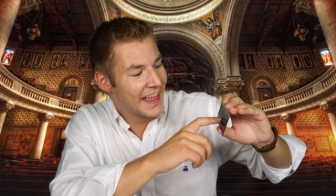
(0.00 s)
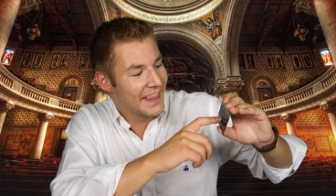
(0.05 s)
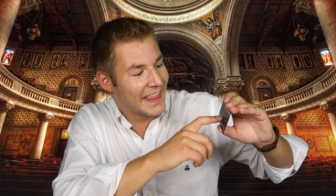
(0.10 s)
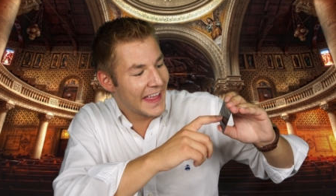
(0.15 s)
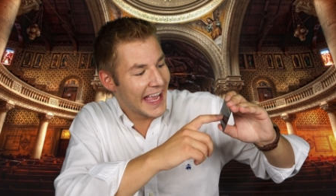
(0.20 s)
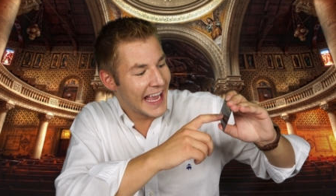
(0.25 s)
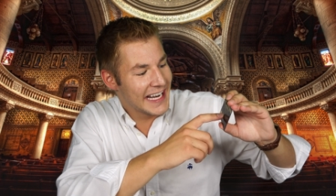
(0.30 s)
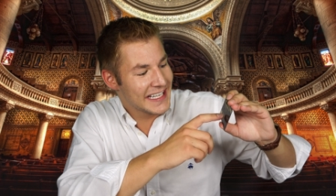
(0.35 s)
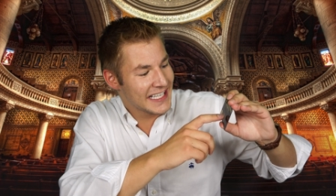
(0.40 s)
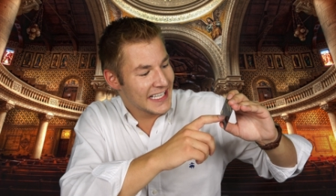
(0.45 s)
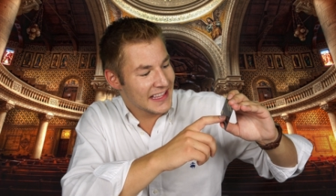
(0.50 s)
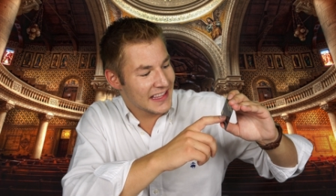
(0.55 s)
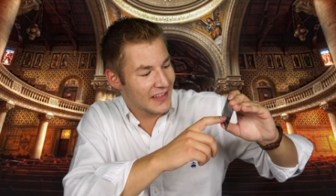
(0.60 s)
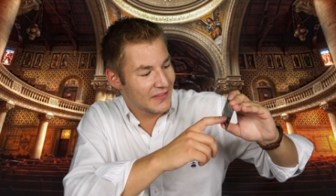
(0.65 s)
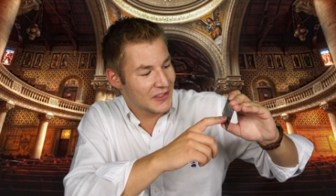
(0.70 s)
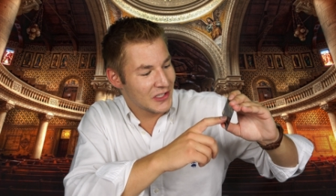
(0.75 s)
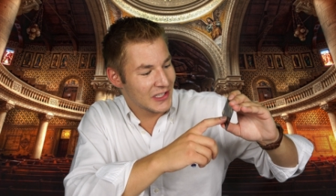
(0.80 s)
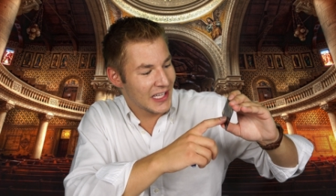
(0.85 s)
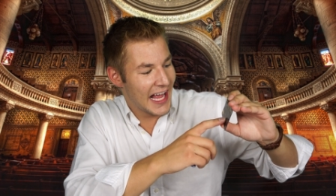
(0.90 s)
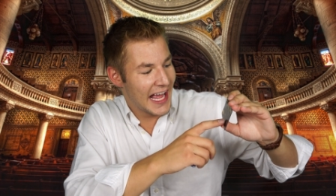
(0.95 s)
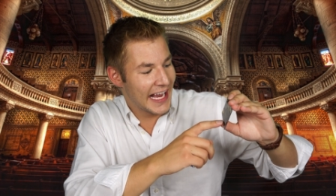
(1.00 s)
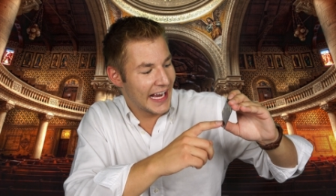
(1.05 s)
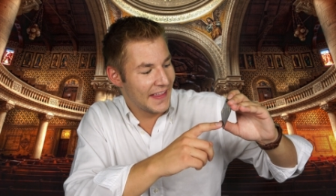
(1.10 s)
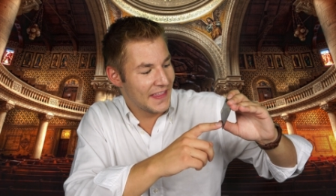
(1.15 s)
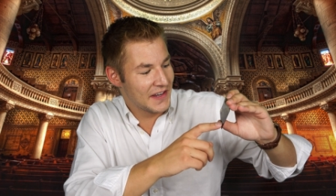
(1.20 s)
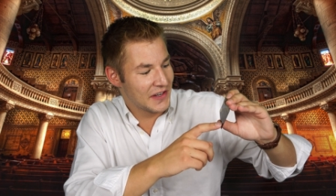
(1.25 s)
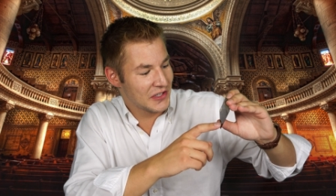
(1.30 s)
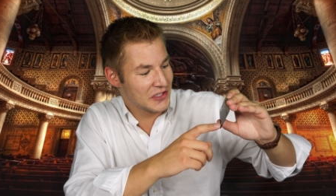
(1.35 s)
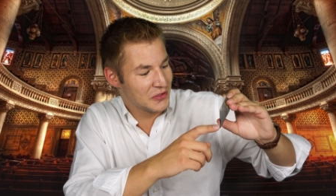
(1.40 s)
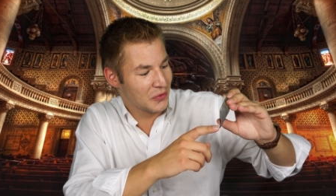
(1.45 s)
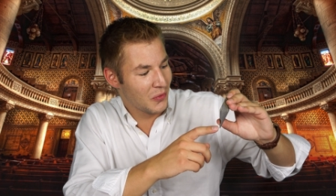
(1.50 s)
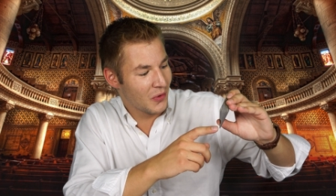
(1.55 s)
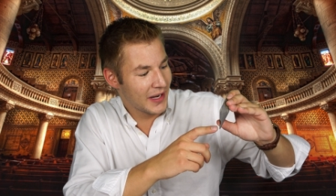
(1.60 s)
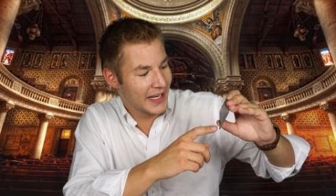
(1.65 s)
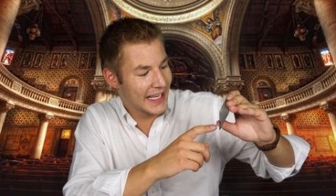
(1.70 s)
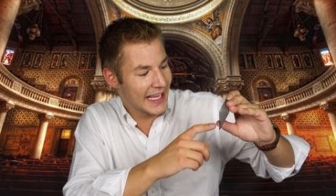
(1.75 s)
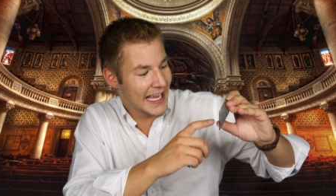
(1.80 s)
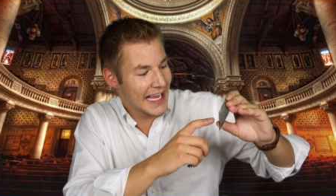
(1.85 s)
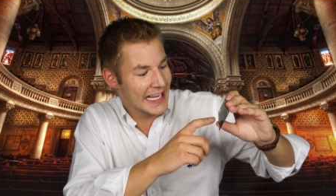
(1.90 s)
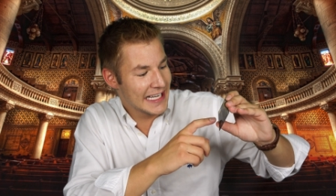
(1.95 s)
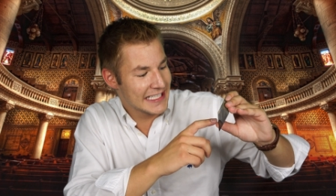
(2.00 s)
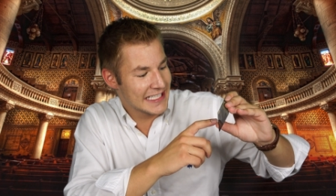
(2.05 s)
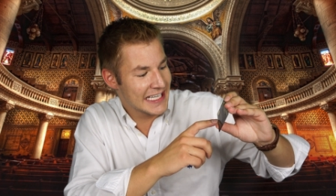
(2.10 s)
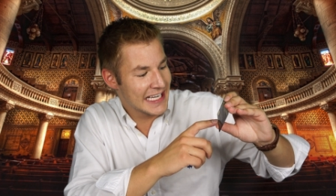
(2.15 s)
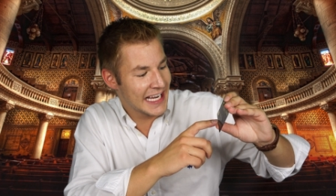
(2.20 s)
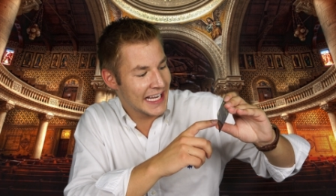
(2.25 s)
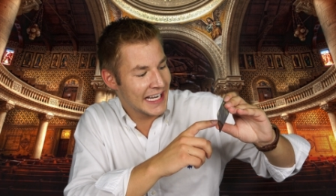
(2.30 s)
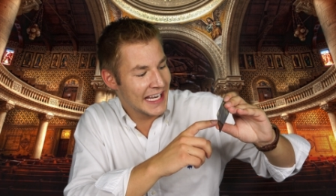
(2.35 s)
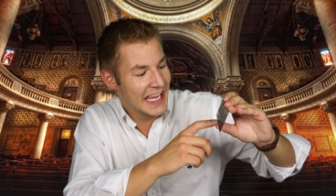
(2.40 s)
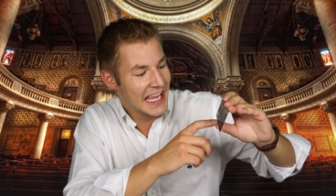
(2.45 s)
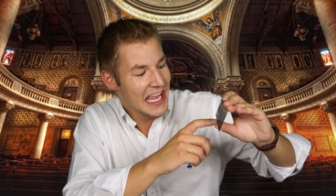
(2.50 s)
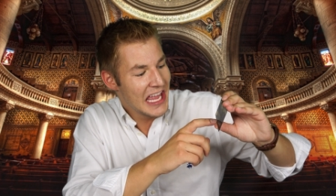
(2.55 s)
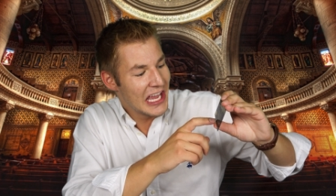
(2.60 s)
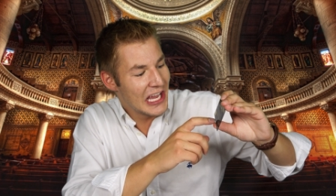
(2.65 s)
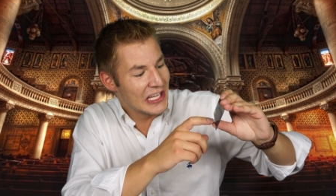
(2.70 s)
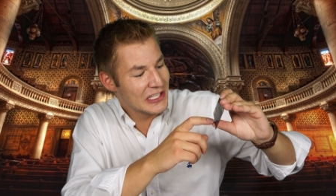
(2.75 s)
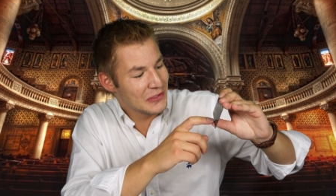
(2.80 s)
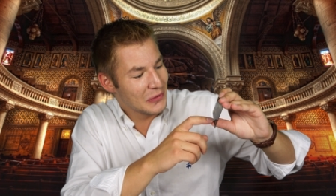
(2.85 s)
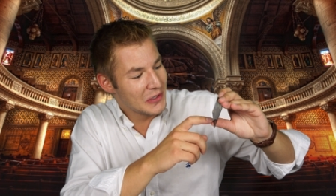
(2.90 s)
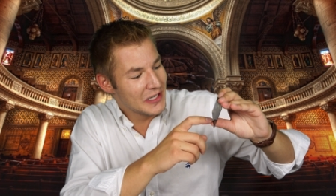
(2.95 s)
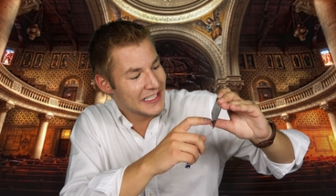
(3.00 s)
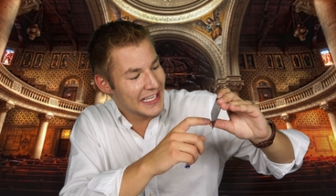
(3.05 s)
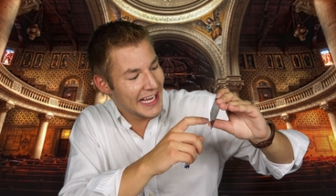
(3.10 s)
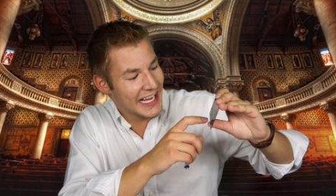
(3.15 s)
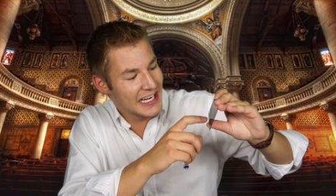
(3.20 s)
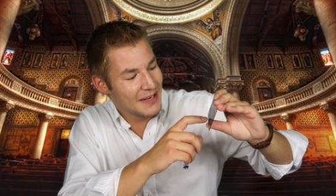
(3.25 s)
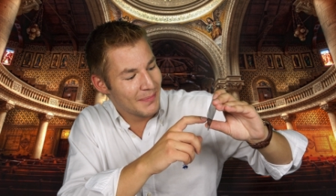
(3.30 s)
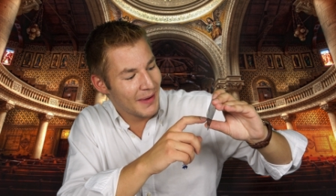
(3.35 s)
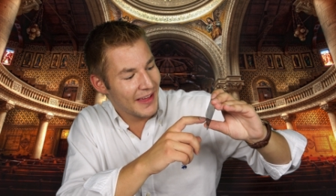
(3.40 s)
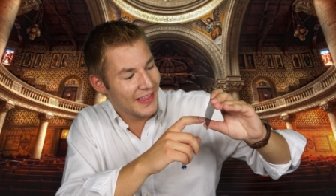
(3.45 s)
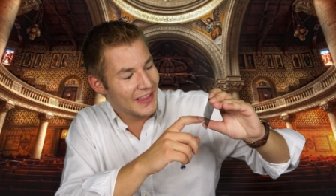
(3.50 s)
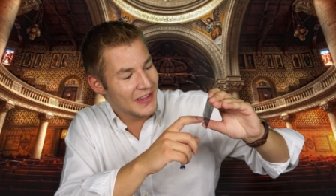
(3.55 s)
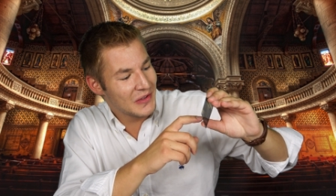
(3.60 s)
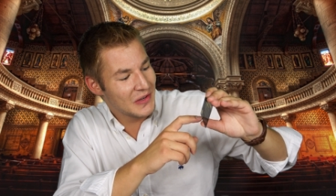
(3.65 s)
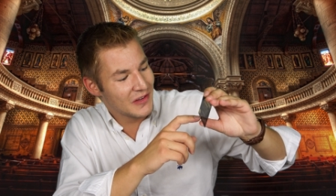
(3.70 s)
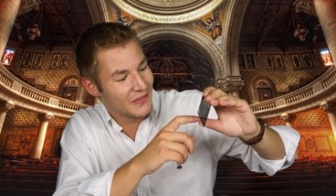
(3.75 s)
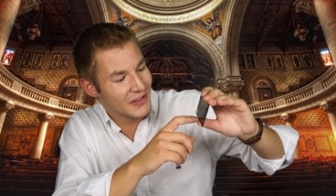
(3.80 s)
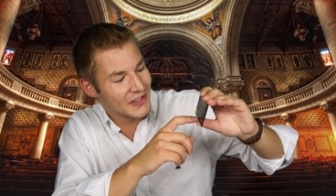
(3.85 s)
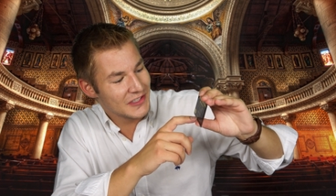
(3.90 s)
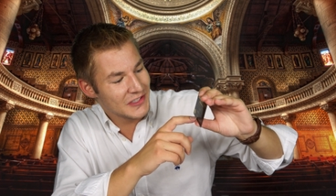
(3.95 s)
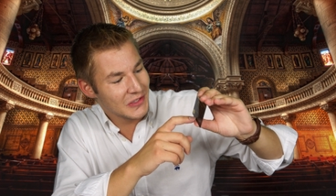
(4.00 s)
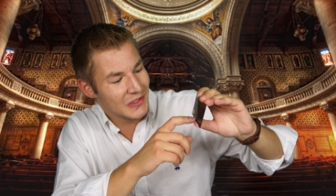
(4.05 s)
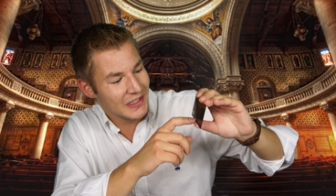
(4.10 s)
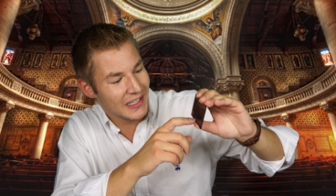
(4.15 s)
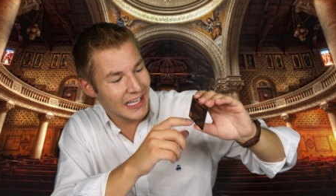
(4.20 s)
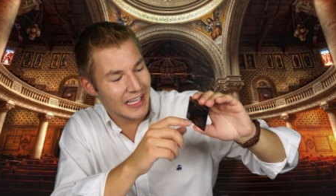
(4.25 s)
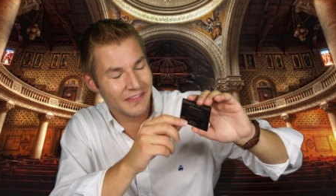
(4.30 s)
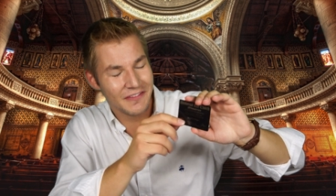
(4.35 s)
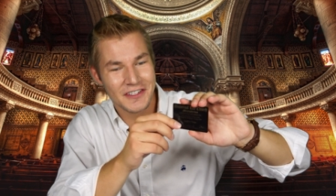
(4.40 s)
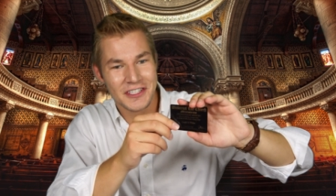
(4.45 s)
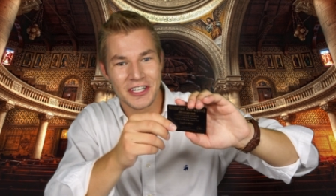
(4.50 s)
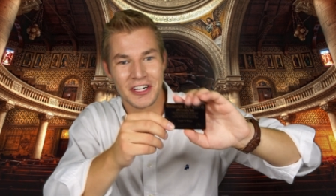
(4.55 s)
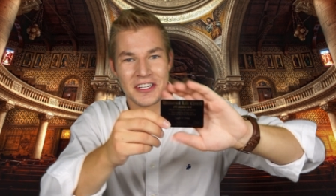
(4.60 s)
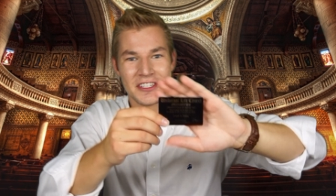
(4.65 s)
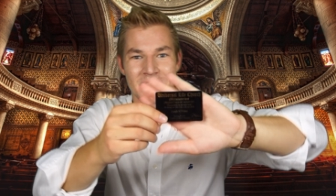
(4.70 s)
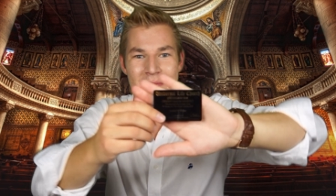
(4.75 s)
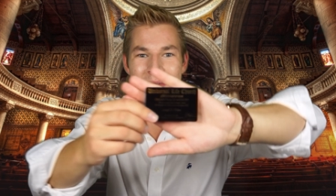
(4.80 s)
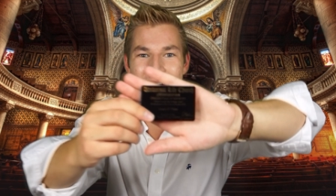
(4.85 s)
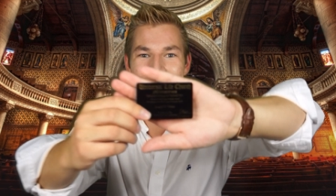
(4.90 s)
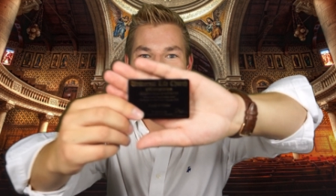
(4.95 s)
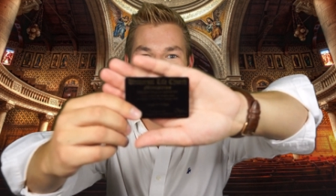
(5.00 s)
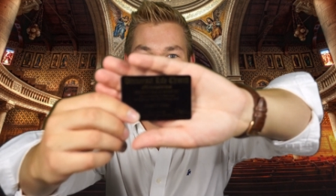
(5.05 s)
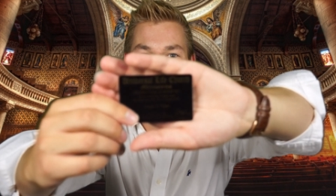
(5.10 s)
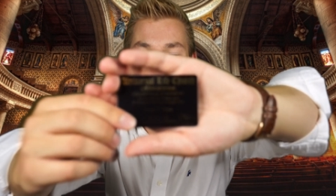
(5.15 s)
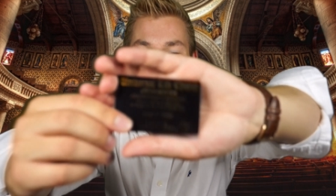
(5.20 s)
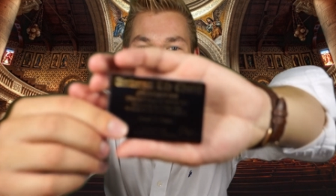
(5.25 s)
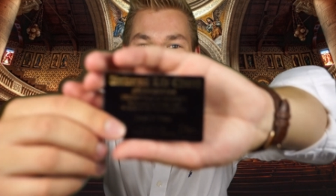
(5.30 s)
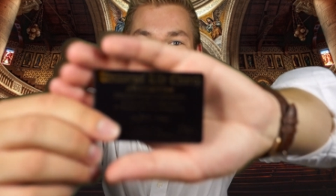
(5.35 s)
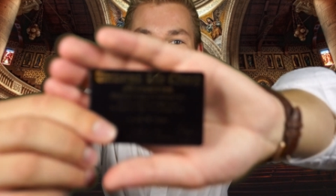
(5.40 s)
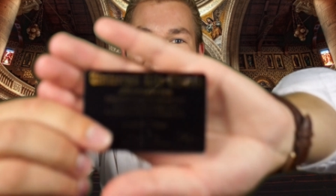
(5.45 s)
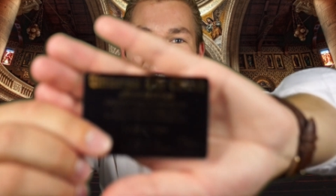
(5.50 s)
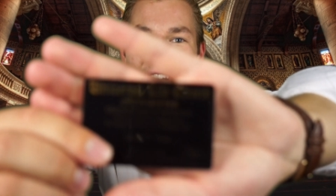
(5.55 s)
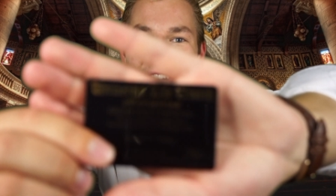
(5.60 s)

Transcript: the 18th of July in the year 2018, is ordained by the Universal Life Church Ministries.